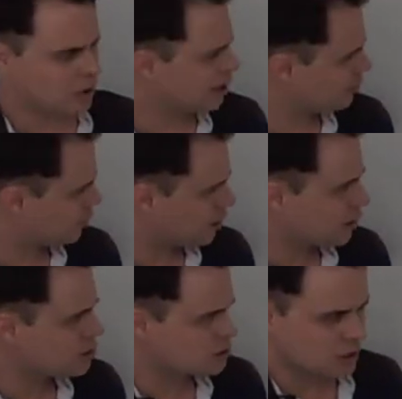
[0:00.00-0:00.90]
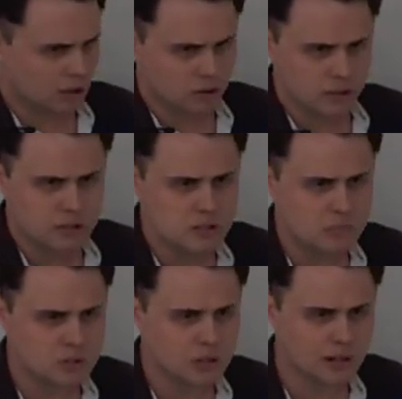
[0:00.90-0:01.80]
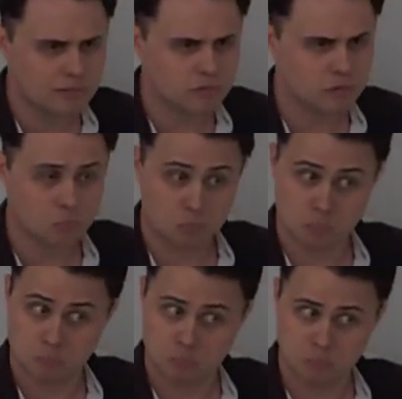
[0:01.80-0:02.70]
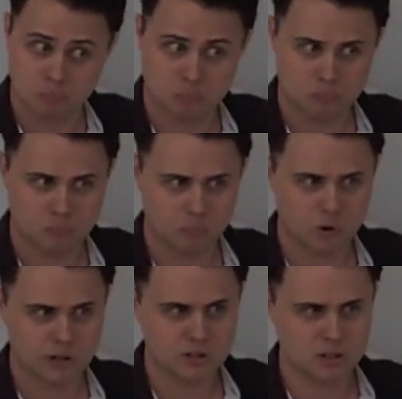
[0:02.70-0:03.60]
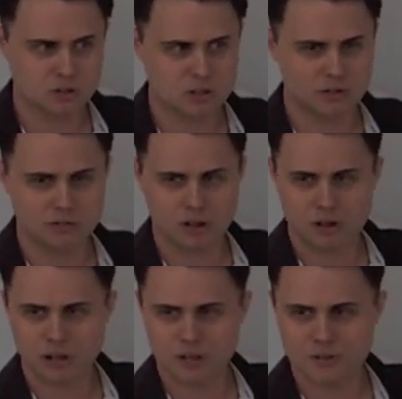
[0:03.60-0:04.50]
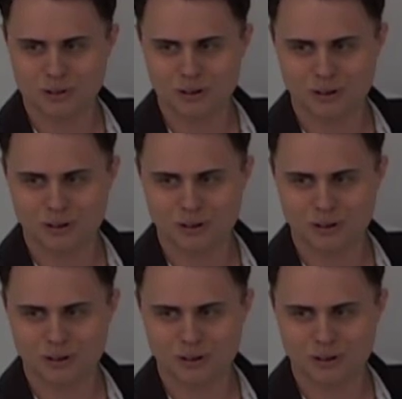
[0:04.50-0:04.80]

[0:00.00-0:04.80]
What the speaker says: But I thought I just colored in some stuff. Why is that stuff not an answer?